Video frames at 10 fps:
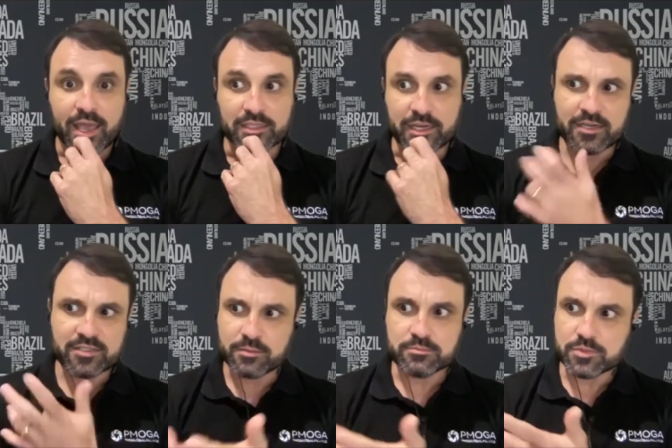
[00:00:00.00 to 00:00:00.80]
And there are
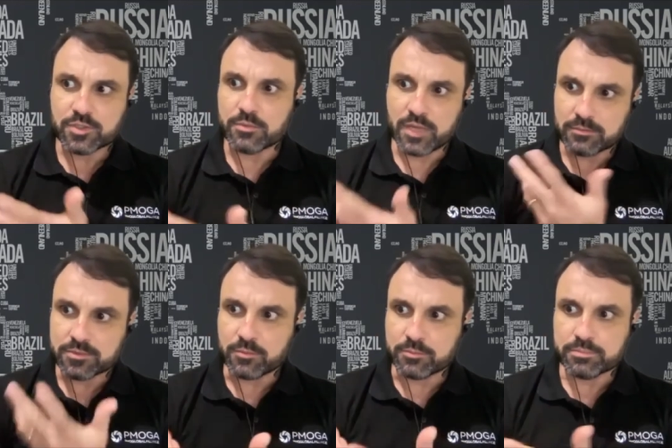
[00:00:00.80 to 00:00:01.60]
some
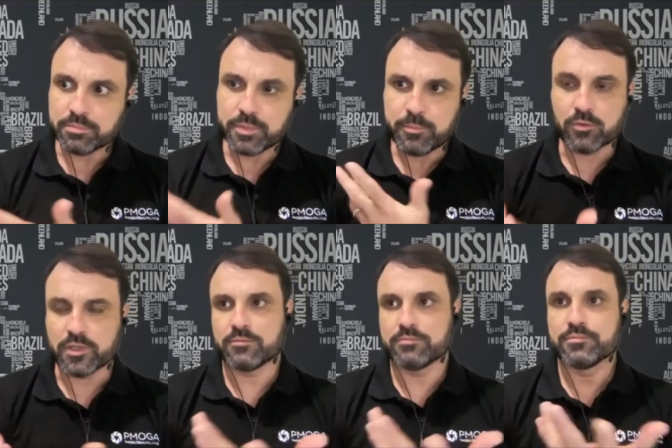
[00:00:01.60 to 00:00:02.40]
people
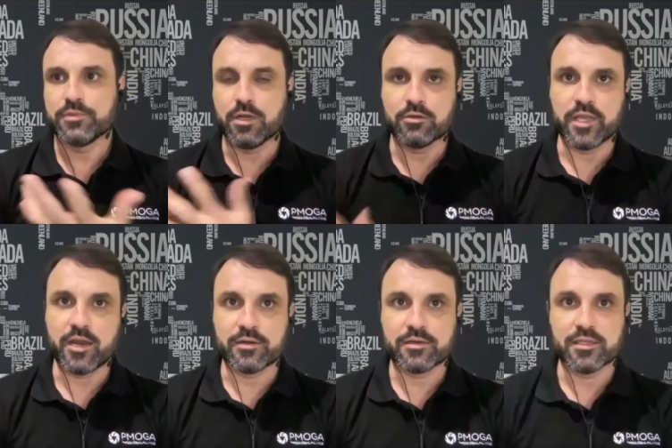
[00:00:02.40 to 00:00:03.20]
that, you know, they
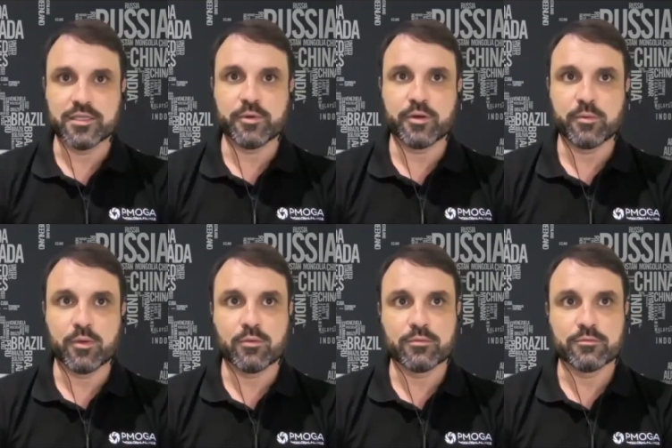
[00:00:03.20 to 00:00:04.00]
are
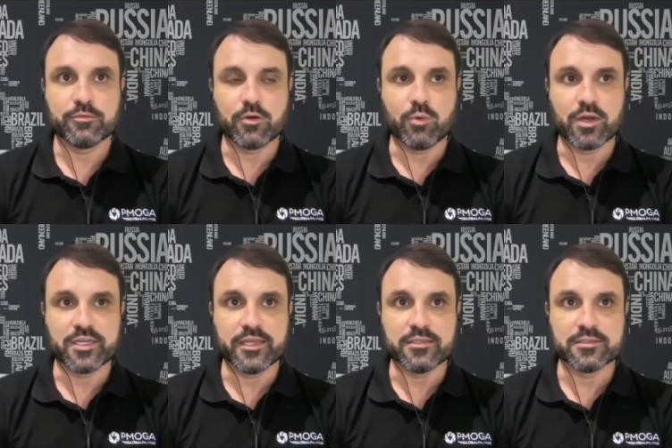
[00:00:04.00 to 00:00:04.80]
admirable for what
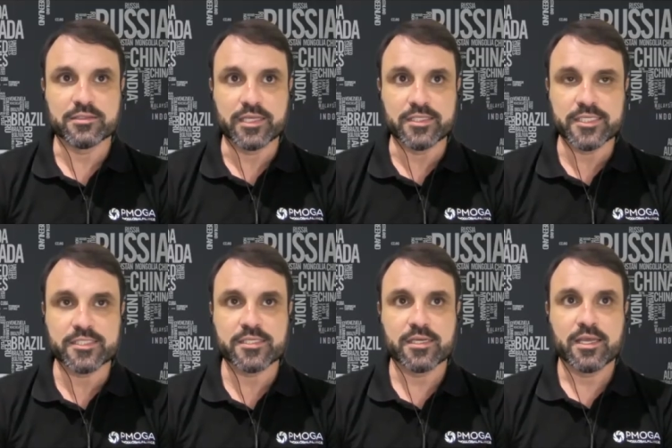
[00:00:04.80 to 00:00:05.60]
they did,